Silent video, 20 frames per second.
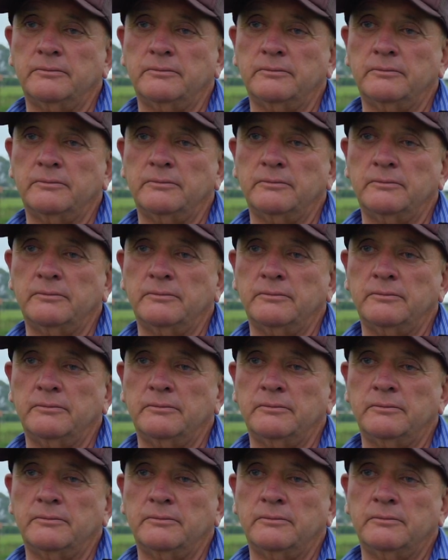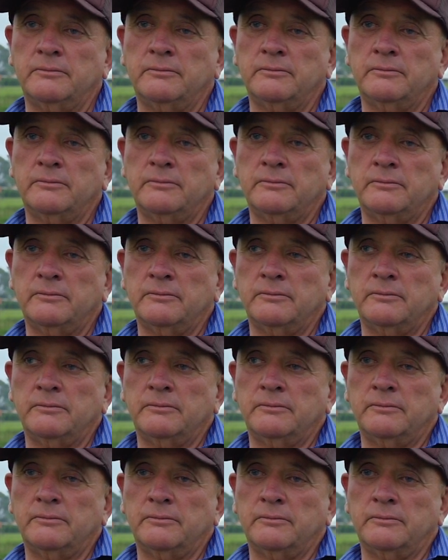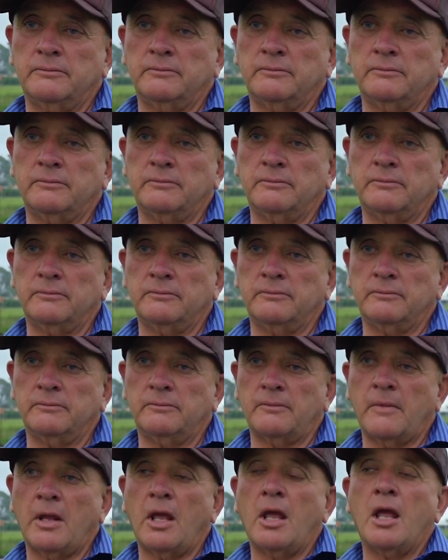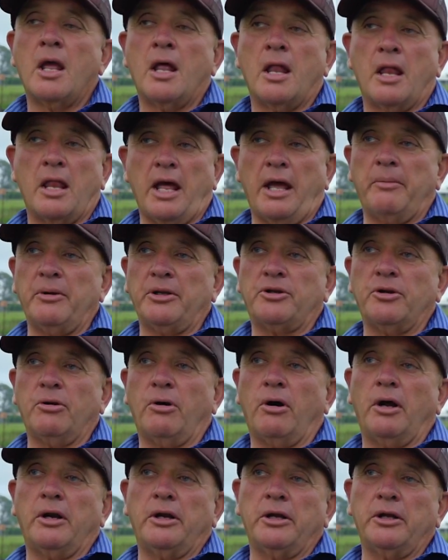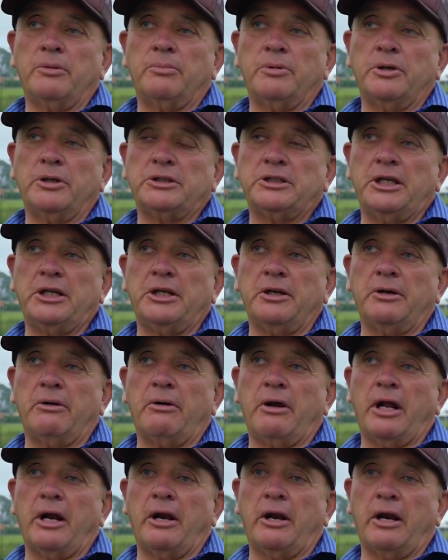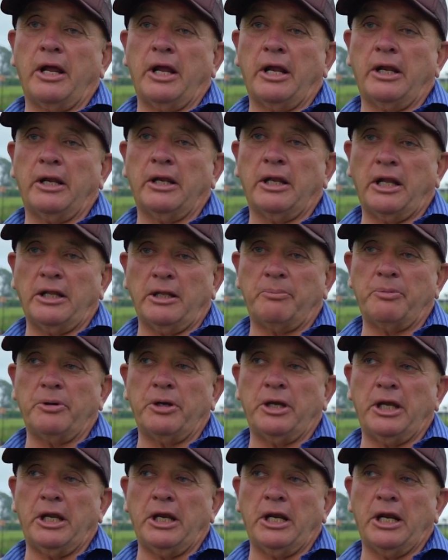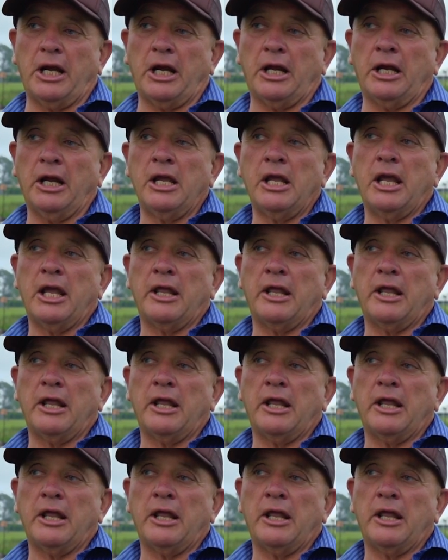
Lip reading: a lot of eggs, then they'd be 2 ideal birds, the Indian runner and the Pekin duck.